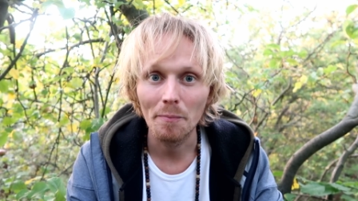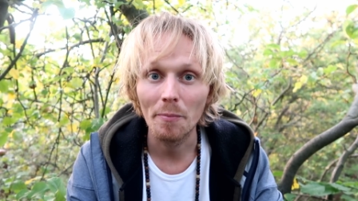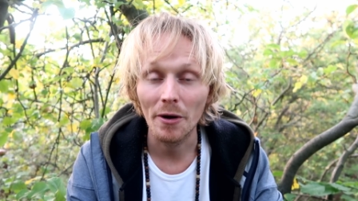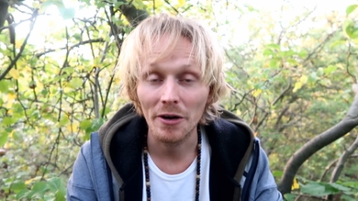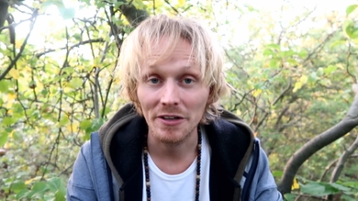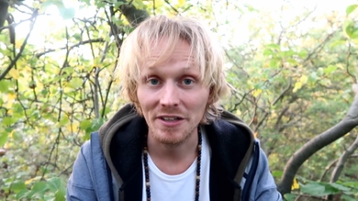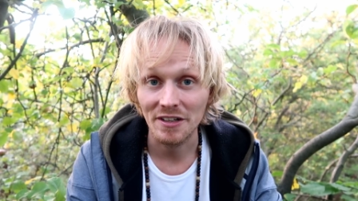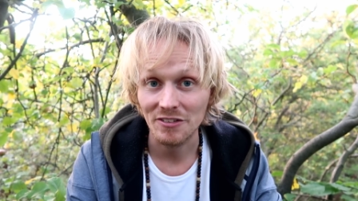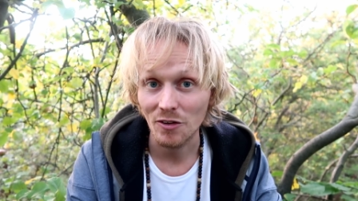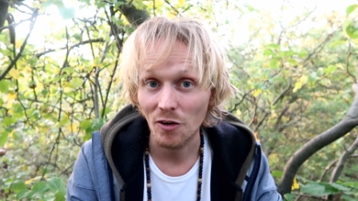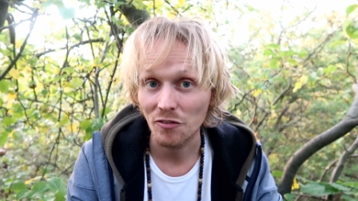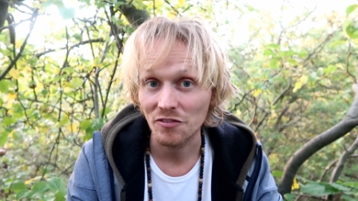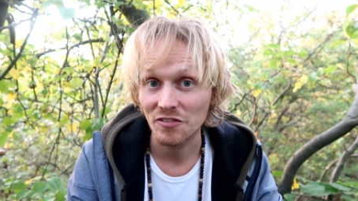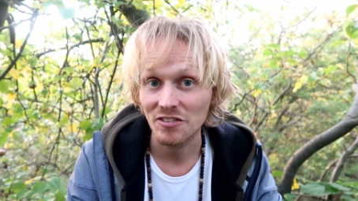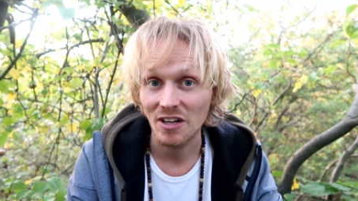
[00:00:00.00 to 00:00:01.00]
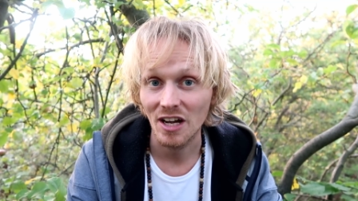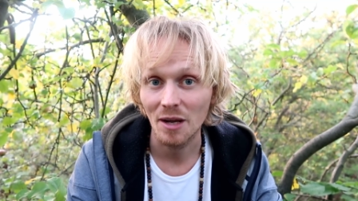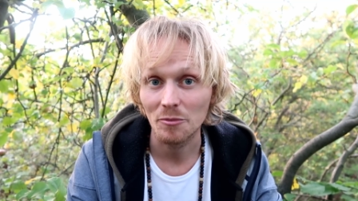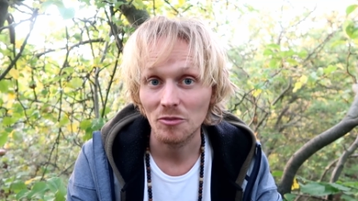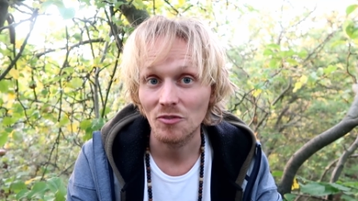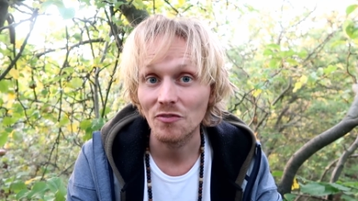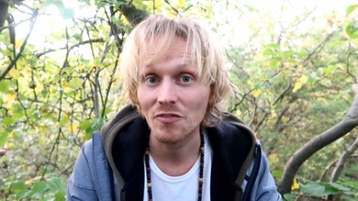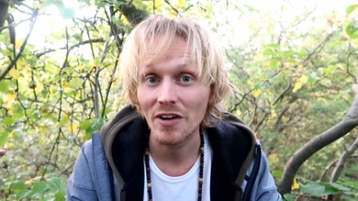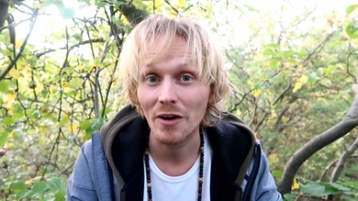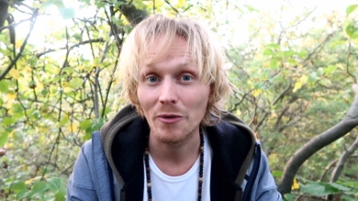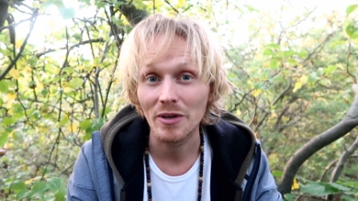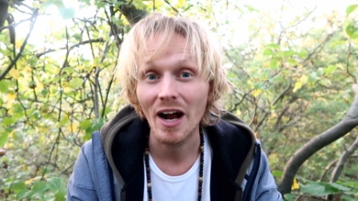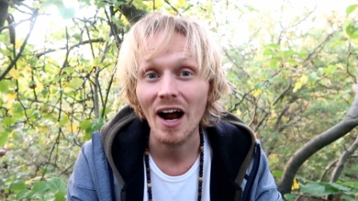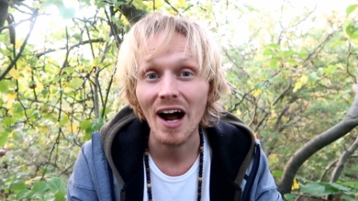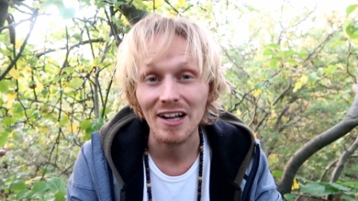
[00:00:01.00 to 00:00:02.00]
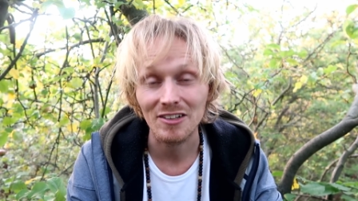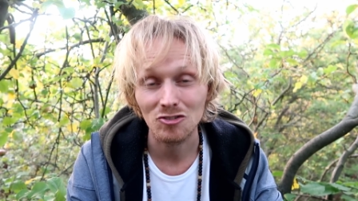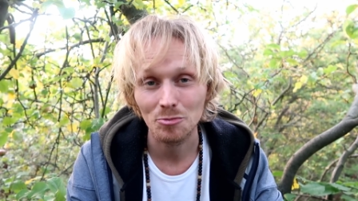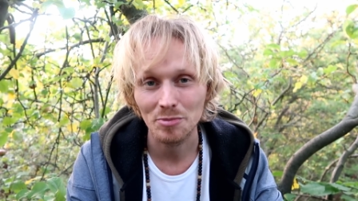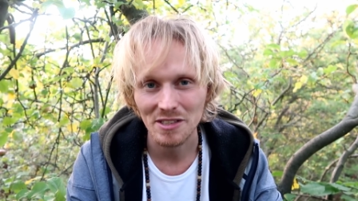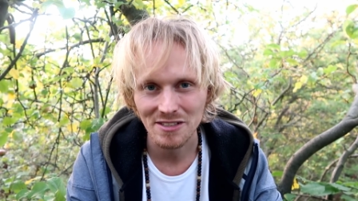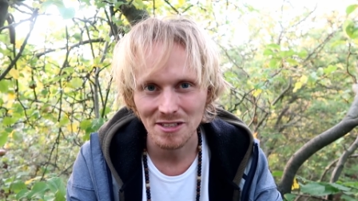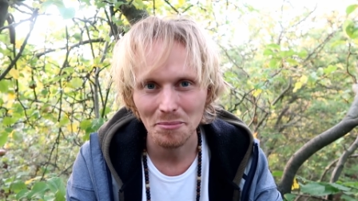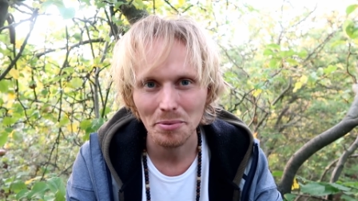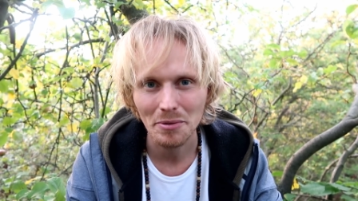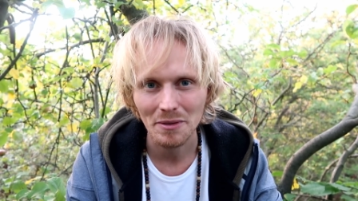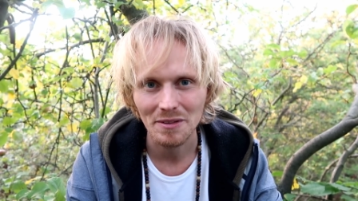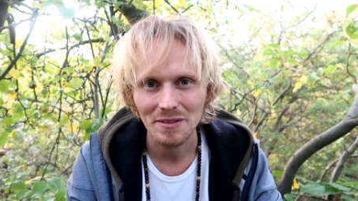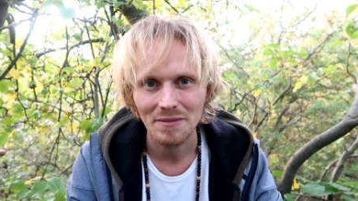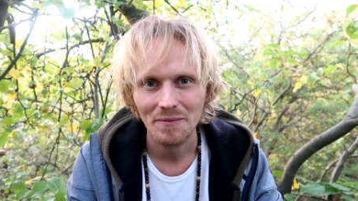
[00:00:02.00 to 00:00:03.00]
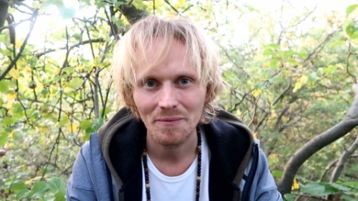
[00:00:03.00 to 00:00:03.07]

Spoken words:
but it is oftentimes very hard to be simple.